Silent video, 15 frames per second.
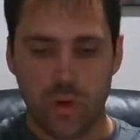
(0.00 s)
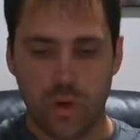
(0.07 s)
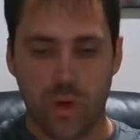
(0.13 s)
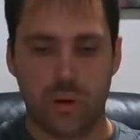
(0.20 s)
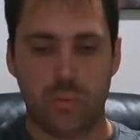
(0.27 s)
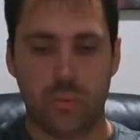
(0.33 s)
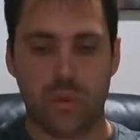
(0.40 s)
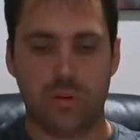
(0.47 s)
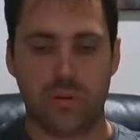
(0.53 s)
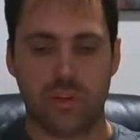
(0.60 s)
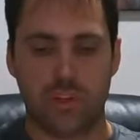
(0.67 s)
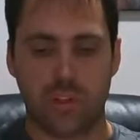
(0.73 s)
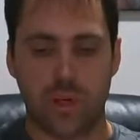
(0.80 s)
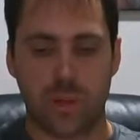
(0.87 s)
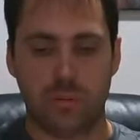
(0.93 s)
Whether it's
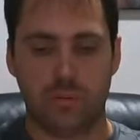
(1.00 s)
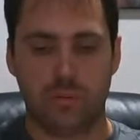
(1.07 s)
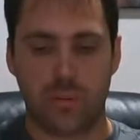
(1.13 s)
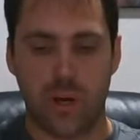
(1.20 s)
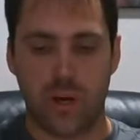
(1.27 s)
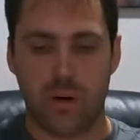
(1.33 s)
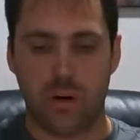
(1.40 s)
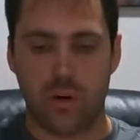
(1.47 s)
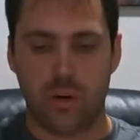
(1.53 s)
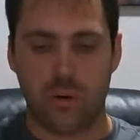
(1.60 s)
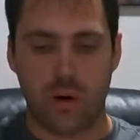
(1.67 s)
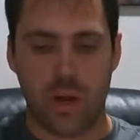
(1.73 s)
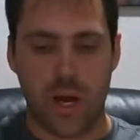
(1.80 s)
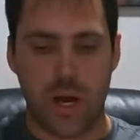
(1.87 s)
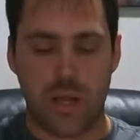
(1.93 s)
a double flare or
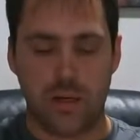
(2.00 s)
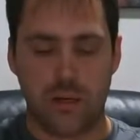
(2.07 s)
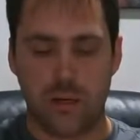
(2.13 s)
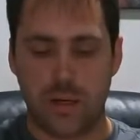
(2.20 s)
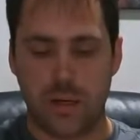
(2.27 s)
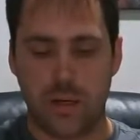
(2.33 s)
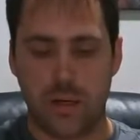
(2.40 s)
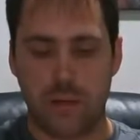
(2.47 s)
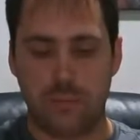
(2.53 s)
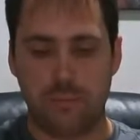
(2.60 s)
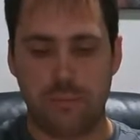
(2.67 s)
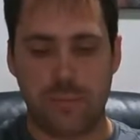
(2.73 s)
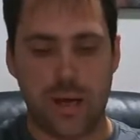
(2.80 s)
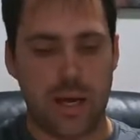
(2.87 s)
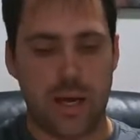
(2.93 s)
not,
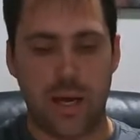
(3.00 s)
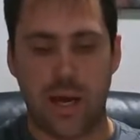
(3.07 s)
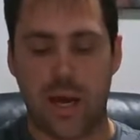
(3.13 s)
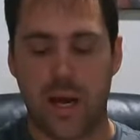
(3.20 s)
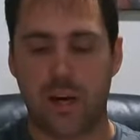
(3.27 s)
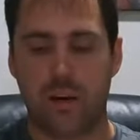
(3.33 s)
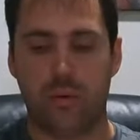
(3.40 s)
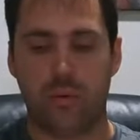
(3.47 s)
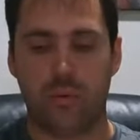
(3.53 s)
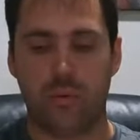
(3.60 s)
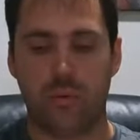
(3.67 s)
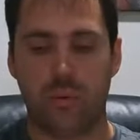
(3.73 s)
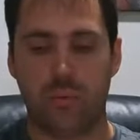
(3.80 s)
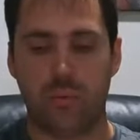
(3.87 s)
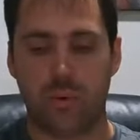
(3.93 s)
I don't
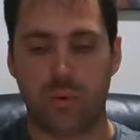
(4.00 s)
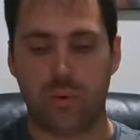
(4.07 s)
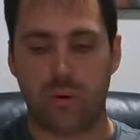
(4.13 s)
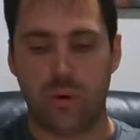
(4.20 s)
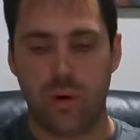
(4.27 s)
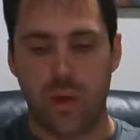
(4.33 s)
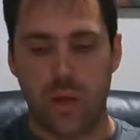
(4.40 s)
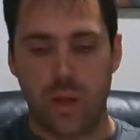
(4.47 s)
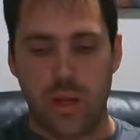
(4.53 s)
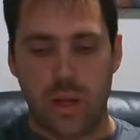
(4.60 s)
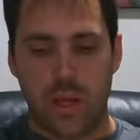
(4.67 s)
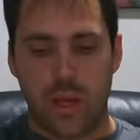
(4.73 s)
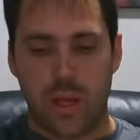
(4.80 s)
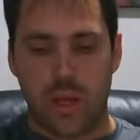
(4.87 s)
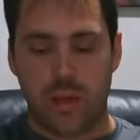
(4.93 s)
remember,
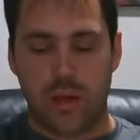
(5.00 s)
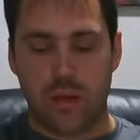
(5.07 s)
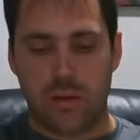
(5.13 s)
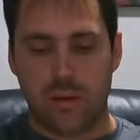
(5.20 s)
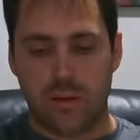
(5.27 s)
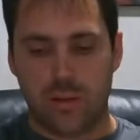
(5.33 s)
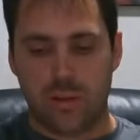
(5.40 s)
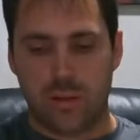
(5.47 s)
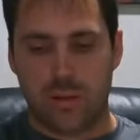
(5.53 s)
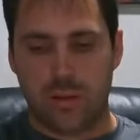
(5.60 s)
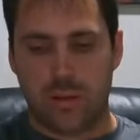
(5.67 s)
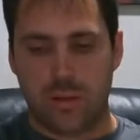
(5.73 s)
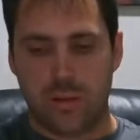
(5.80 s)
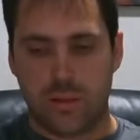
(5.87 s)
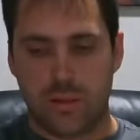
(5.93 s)
and
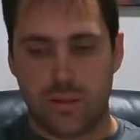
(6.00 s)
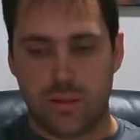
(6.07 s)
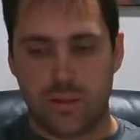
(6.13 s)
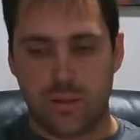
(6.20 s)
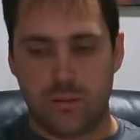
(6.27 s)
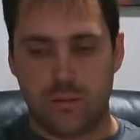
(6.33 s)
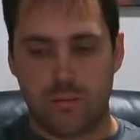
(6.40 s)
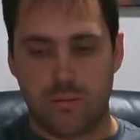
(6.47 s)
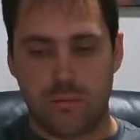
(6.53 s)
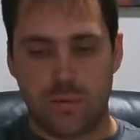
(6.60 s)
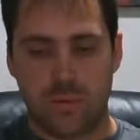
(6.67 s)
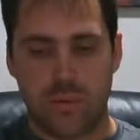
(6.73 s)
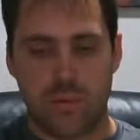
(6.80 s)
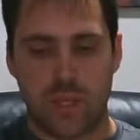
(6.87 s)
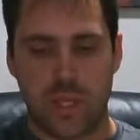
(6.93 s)

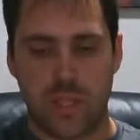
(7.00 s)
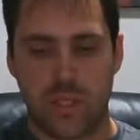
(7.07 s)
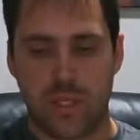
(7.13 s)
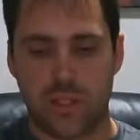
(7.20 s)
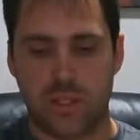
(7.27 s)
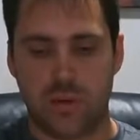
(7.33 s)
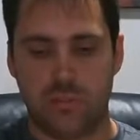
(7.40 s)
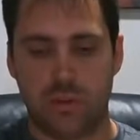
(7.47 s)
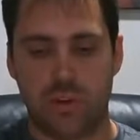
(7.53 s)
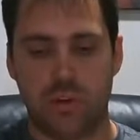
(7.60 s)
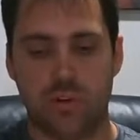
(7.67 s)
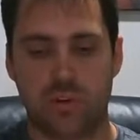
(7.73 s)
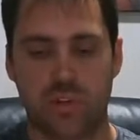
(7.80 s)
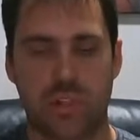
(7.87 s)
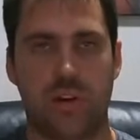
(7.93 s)
so that's something
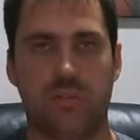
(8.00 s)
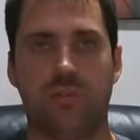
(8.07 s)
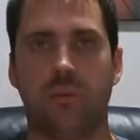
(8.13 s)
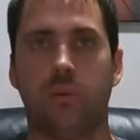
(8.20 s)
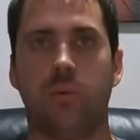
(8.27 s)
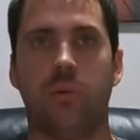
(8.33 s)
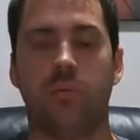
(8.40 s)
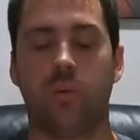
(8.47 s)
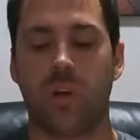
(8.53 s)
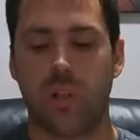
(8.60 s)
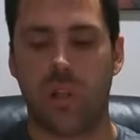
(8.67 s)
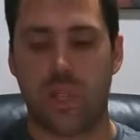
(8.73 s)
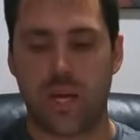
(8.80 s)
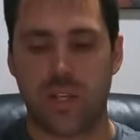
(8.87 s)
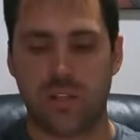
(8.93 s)
you'll just have to pull one of the
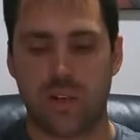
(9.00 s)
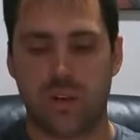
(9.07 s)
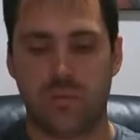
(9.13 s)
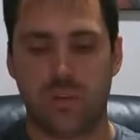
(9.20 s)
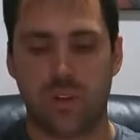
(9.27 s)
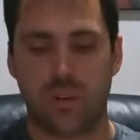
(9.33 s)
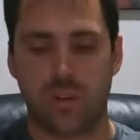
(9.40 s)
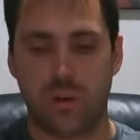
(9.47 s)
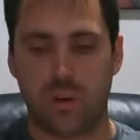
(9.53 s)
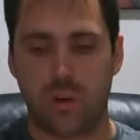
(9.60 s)
lines off and look.